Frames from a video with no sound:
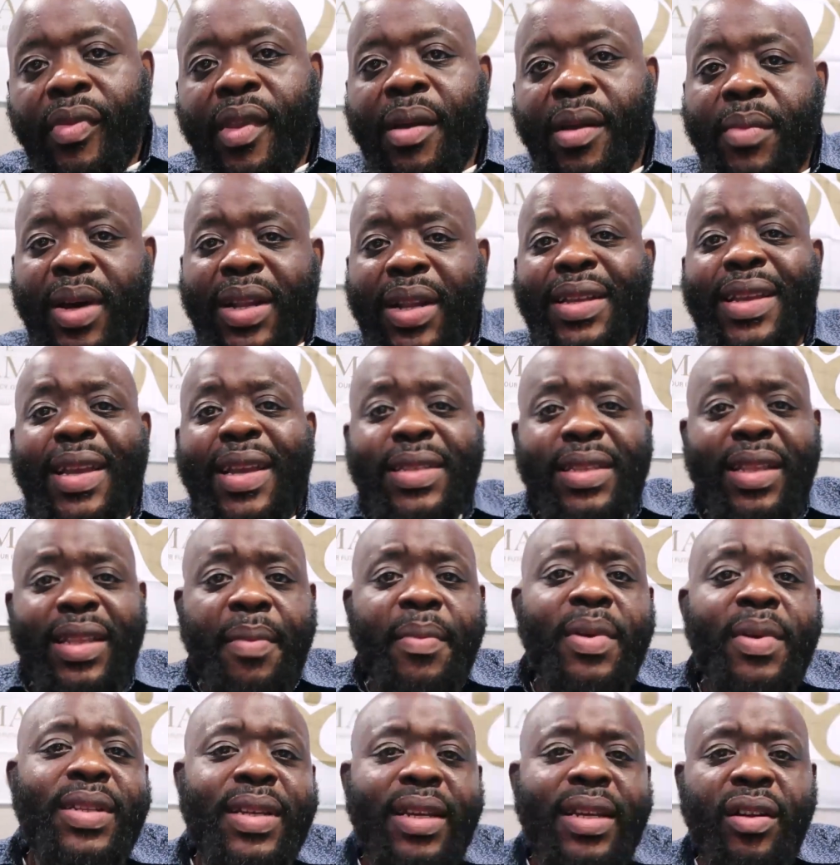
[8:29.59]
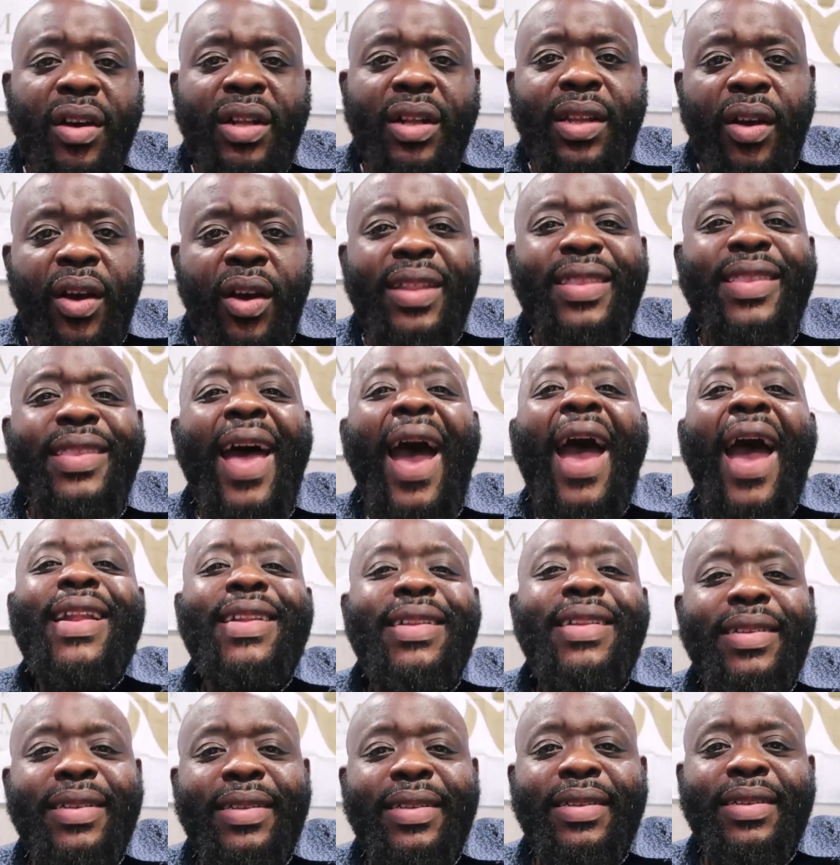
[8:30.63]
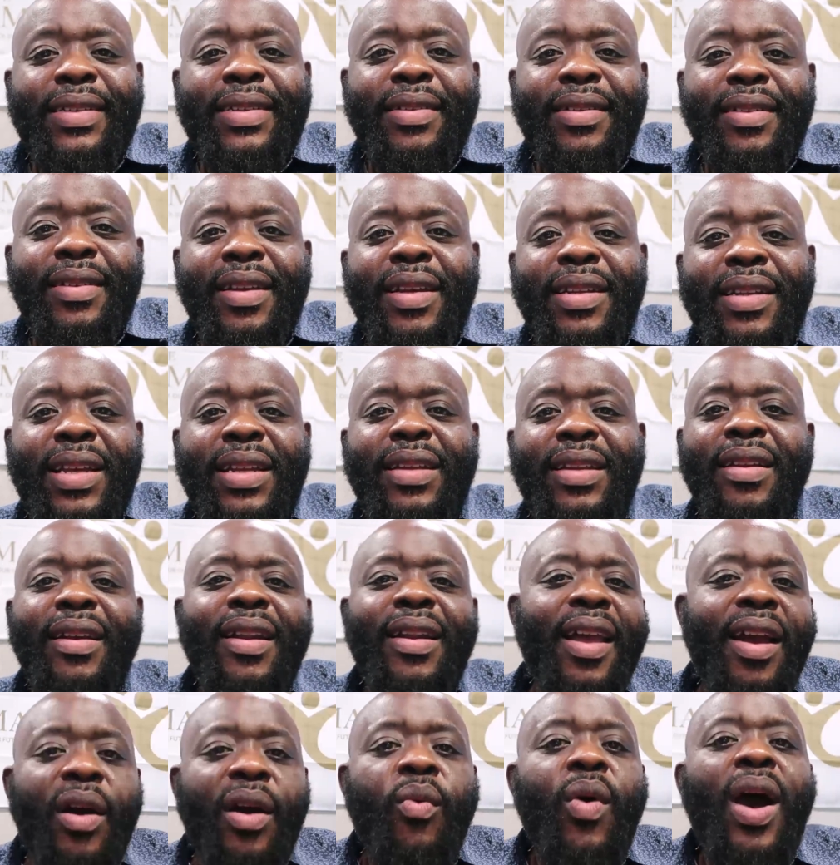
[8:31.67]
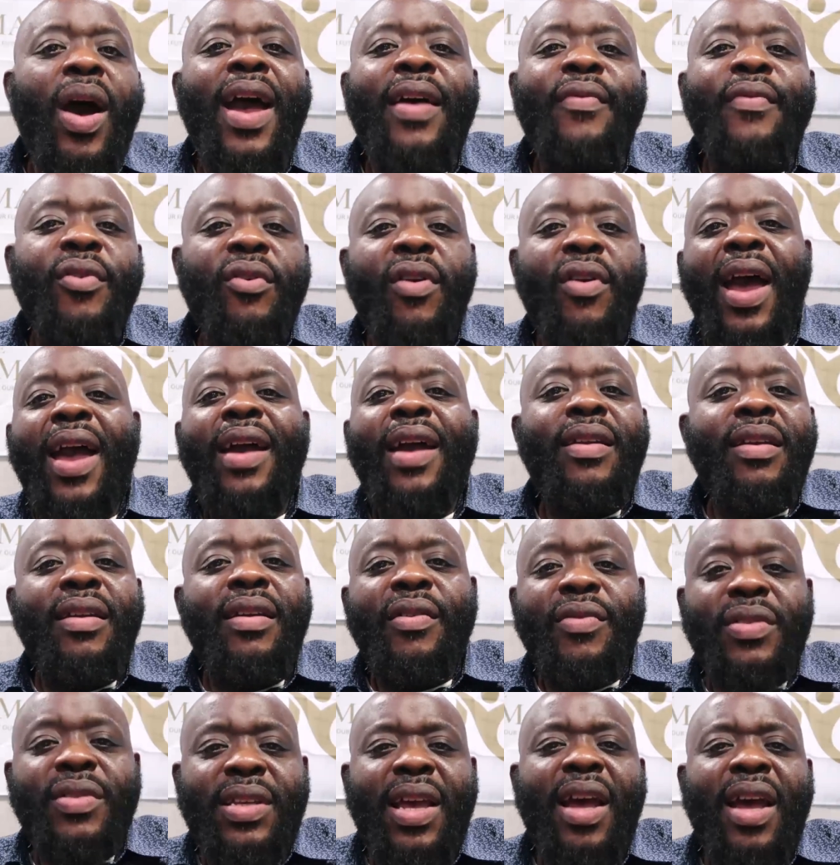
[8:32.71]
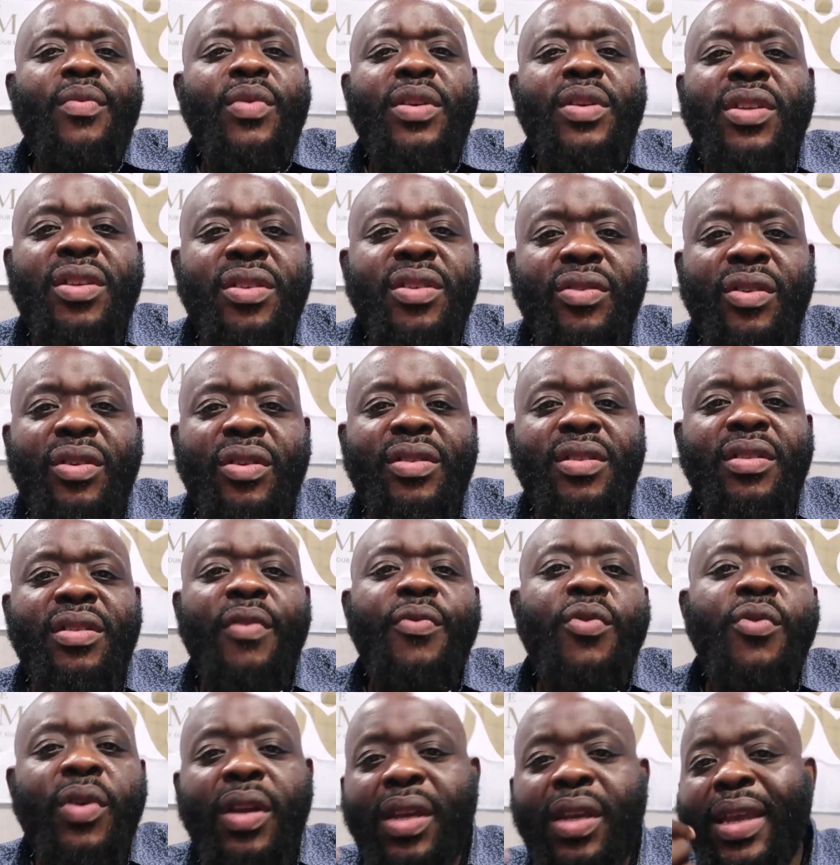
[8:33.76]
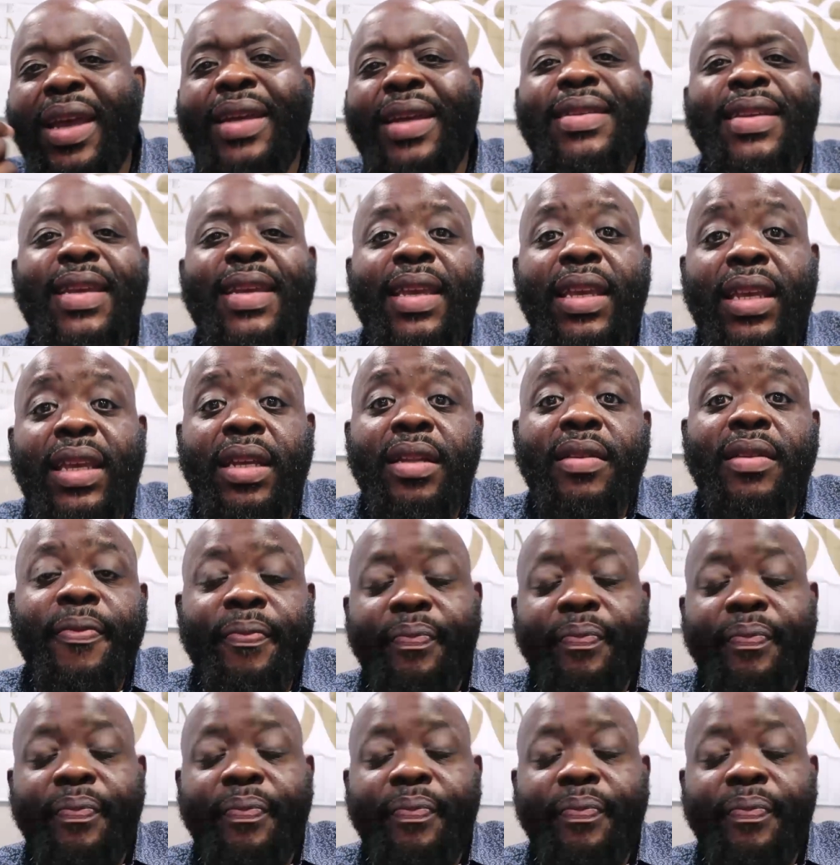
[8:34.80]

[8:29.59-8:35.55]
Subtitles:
But it's limited on that. It didn't look like a wide variety of sandwiches or stuff you can get to eat.